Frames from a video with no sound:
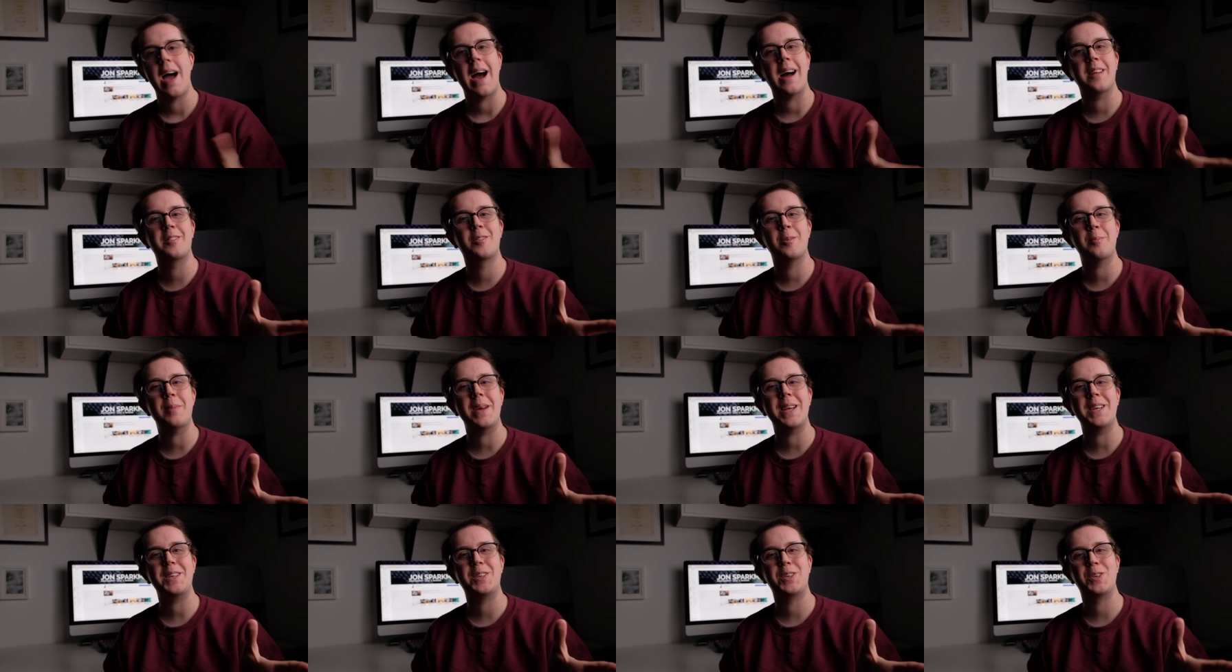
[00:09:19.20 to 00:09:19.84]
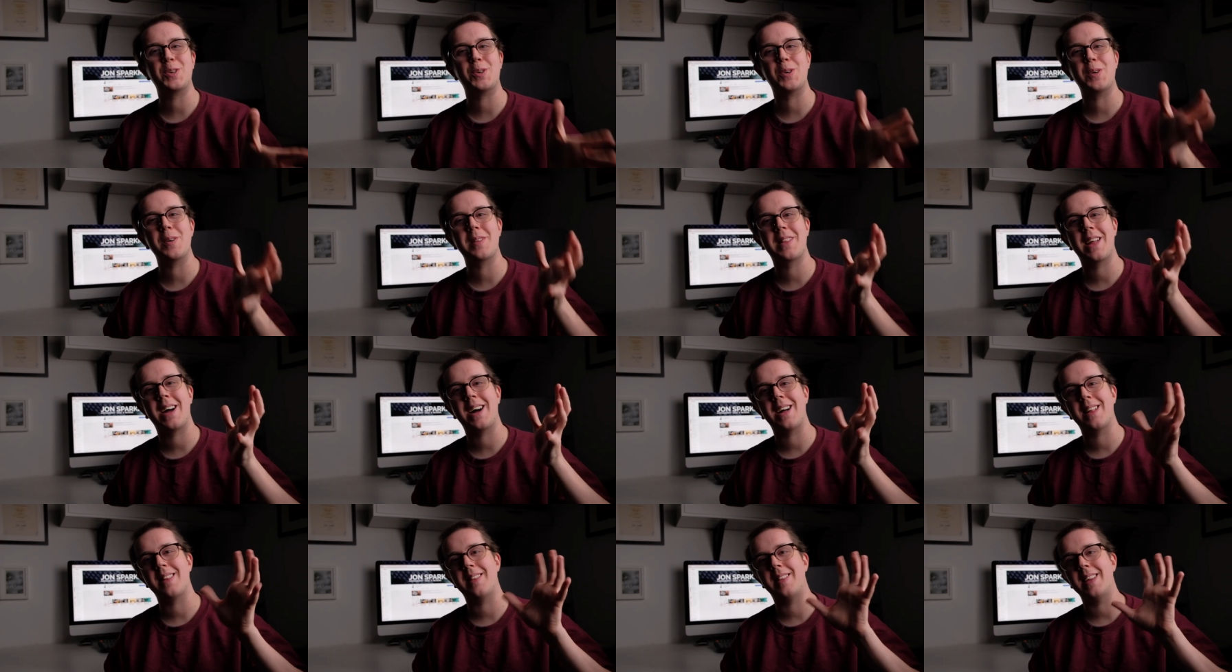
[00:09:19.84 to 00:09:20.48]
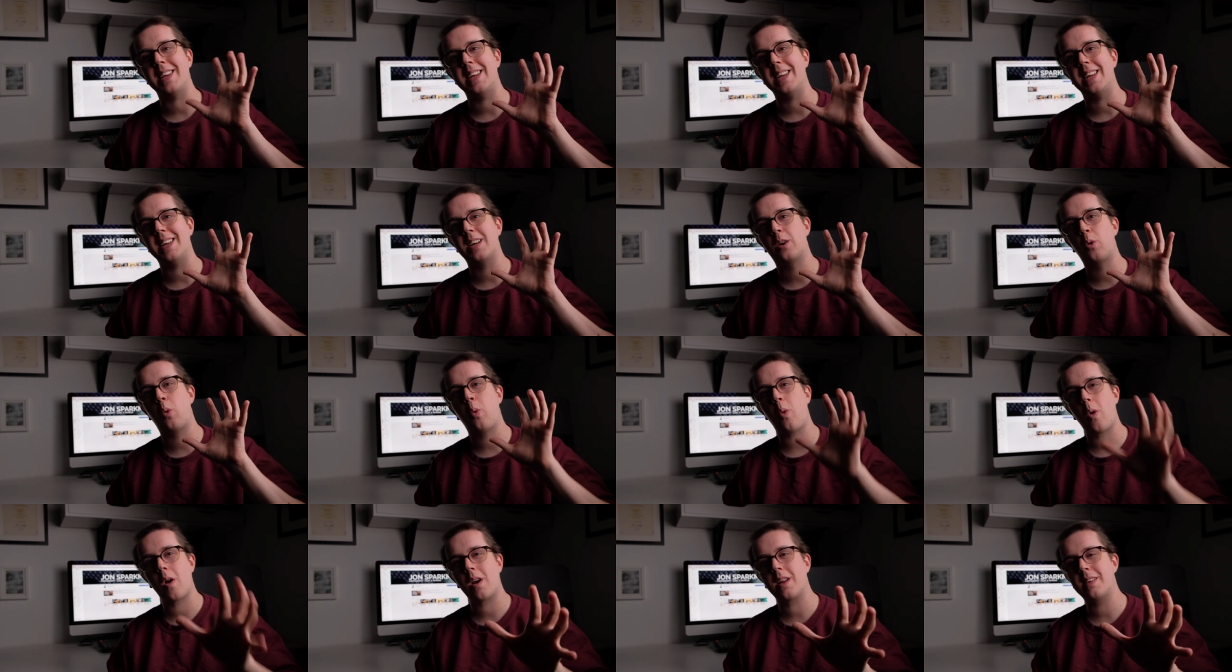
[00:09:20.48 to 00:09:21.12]
and to make sure that the
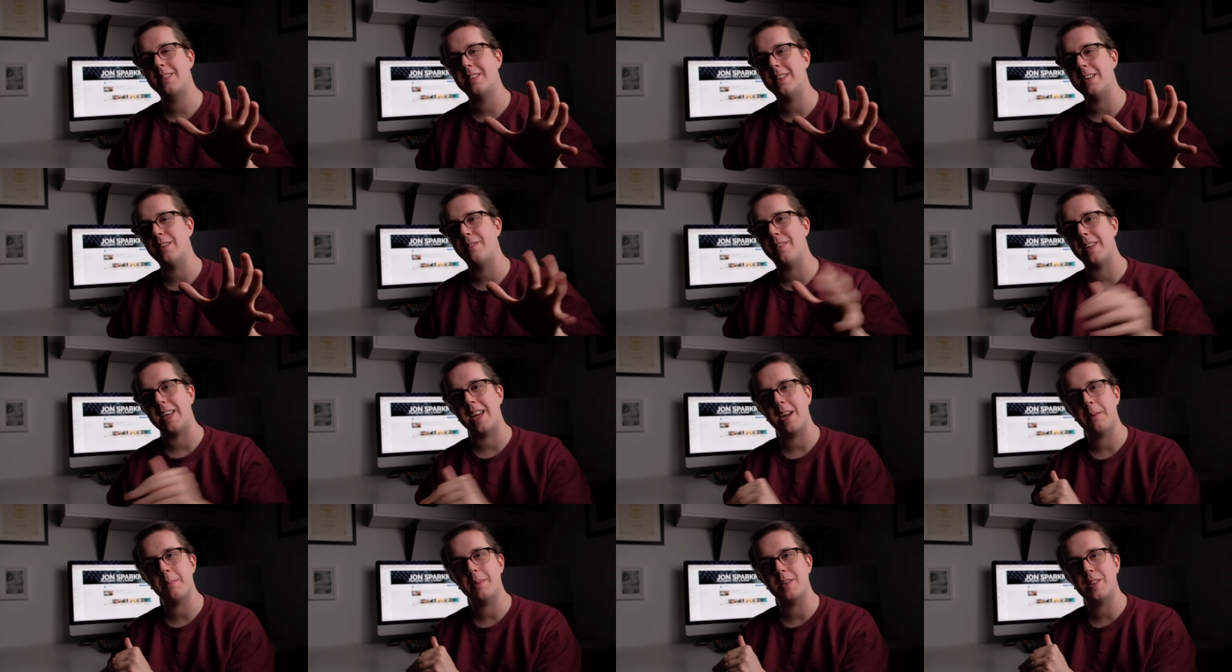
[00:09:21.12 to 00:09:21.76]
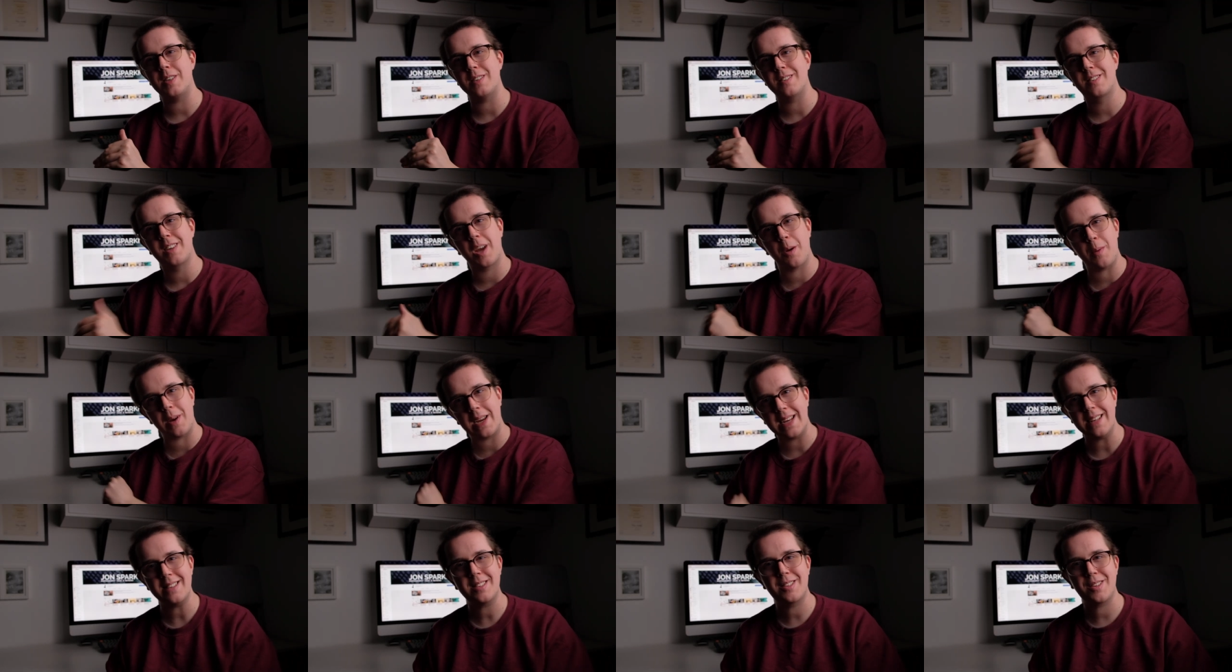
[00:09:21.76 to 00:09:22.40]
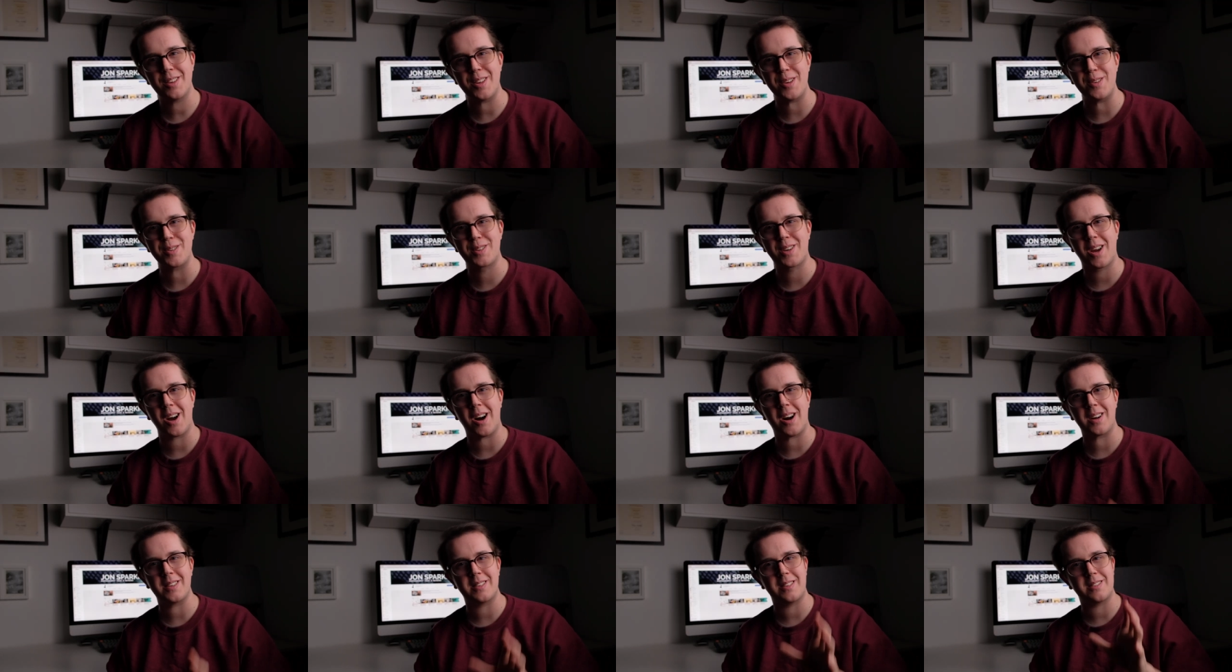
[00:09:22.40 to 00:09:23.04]
quality of the images going into those
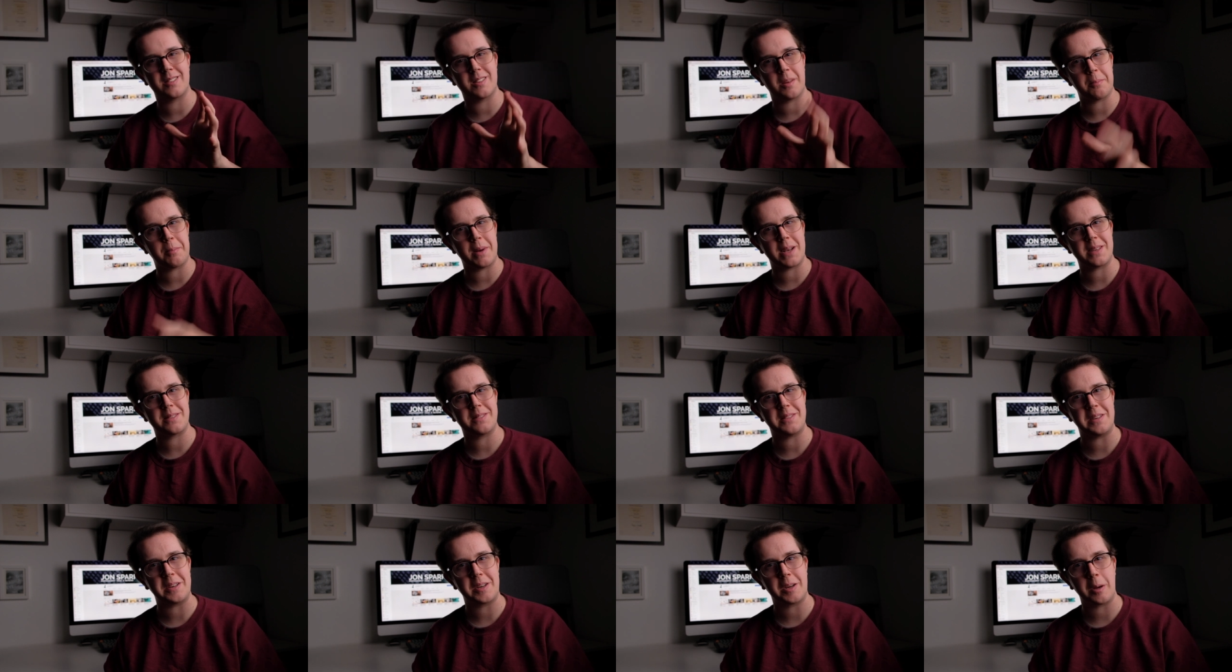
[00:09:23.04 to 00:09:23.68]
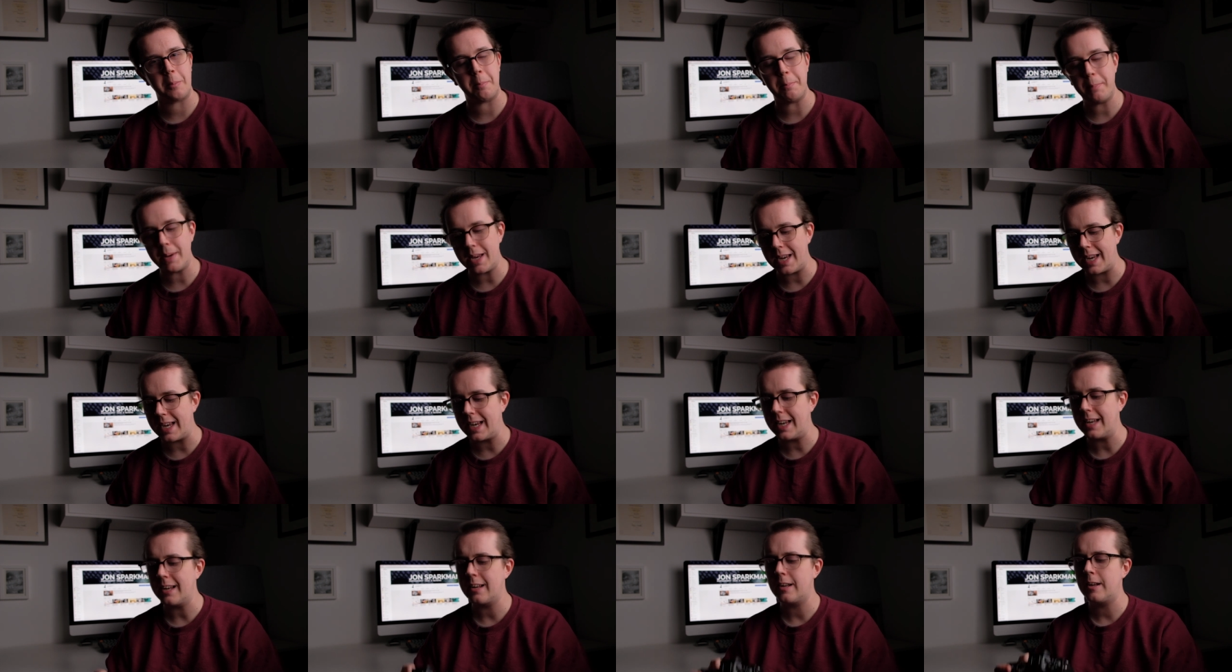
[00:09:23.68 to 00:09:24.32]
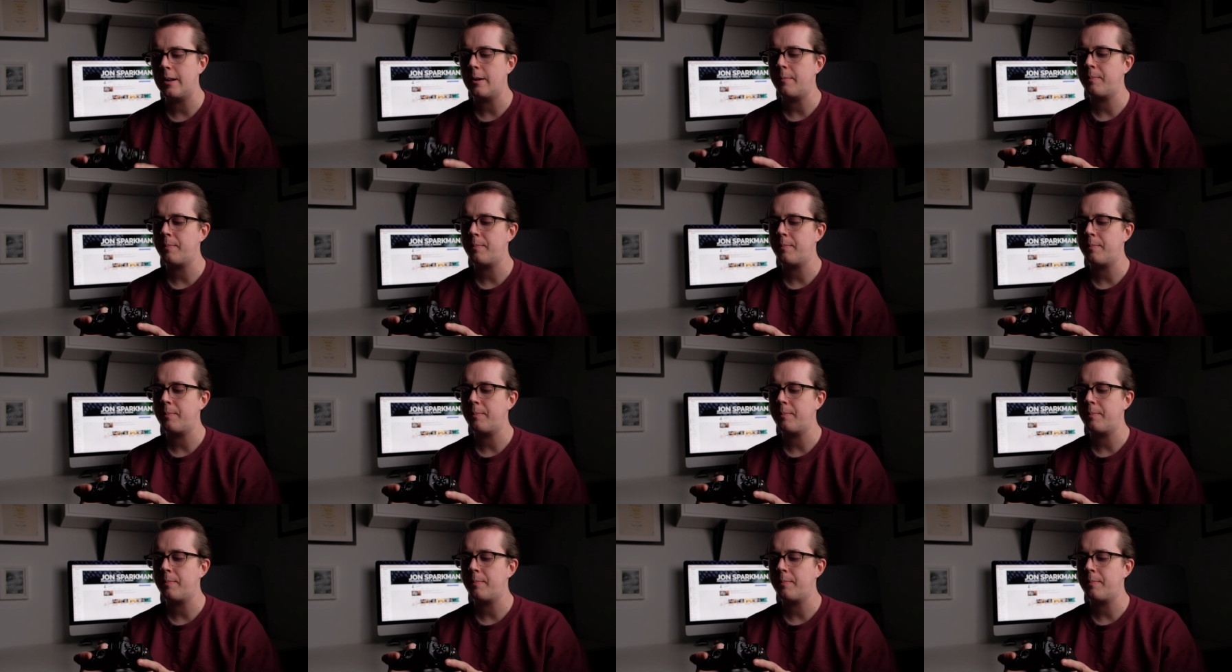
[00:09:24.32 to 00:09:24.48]
cards is the best it can be,